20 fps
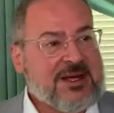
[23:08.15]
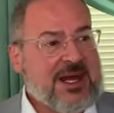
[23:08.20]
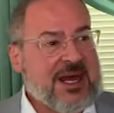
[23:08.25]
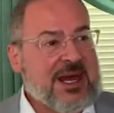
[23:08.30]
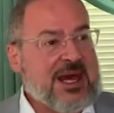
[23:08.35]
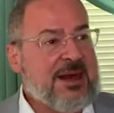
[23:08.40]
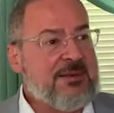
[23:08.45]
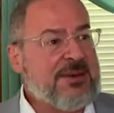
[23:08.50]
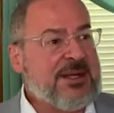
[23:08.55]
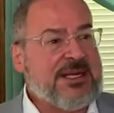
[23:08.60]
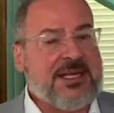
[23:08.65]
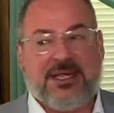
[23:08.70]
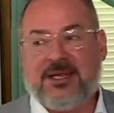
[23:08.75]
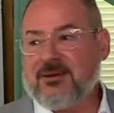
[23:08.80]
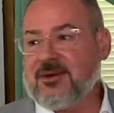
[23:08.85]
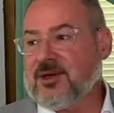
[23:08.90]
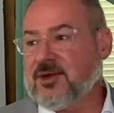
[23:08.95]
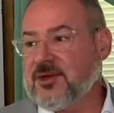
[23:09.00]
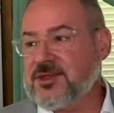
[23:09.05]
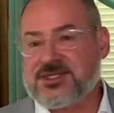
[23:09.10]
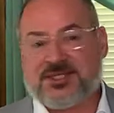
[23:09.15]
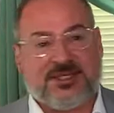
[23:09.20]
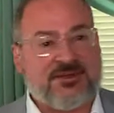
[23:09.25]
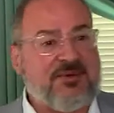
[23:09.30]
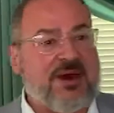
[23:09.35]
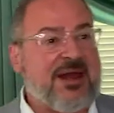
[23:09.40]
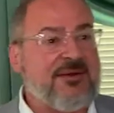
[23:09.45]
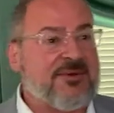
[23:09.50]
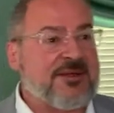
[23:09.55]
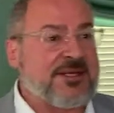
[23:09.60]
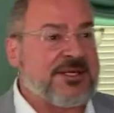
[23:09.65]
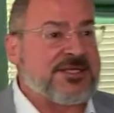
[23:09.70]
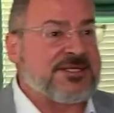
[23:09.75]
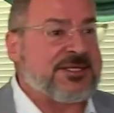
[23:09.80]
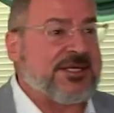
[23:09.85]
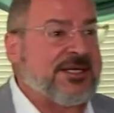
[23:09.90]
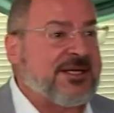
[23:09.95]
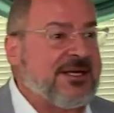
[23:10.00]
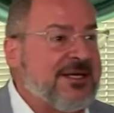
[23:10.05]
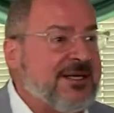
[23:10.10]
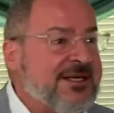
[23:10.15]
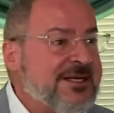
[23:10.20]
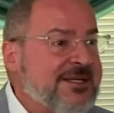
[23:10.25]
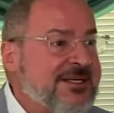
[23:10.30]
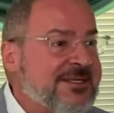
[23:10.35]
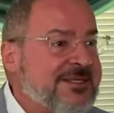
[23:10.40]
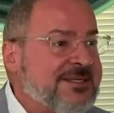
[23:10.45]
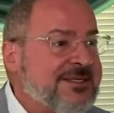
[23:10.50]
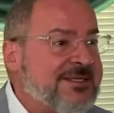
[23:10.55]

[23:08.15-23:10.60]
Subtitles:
How many here are good survivalists? Huh?